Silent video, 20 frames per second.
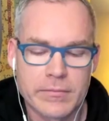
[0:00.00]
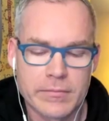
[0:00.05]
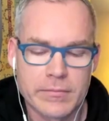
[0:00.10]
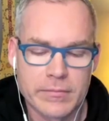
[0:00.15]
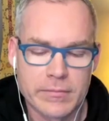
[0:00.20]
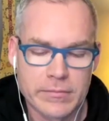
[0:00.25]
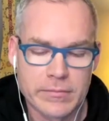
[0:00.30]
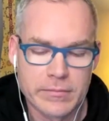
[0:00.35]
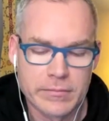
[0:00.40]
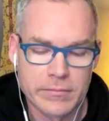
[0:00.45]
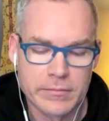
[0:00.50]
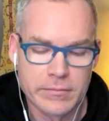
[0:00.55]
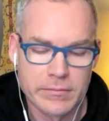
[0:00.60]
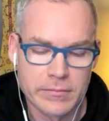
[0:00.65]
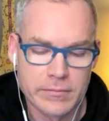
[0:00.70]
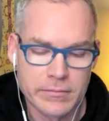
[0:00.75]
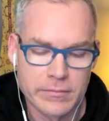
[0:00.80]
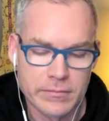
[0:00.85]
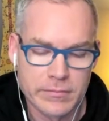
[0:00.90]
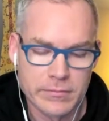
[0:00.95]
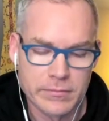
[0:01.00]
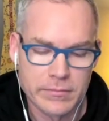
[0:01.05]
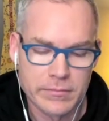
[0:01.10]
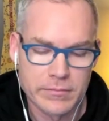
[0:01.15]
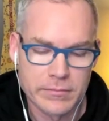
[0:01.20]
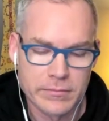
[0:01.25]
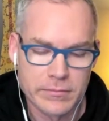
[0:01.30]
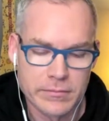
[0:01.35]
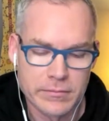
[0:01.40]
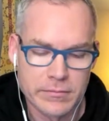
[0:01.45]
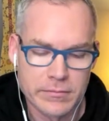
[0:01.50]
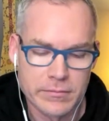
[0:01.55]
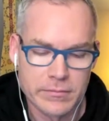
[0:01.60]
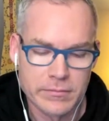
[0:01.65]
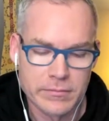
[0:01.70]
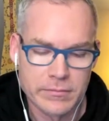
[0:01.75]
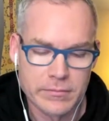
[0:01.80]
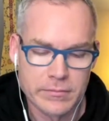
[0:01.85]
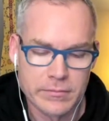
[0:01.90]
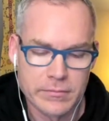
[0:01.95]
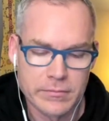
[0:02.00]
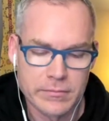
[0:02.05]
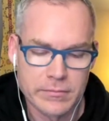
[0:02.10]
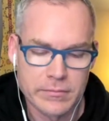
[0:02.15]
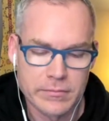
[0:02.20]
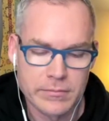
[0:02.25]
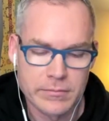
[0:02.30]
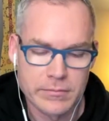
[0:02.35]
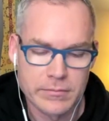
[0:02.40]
Nobody speaks.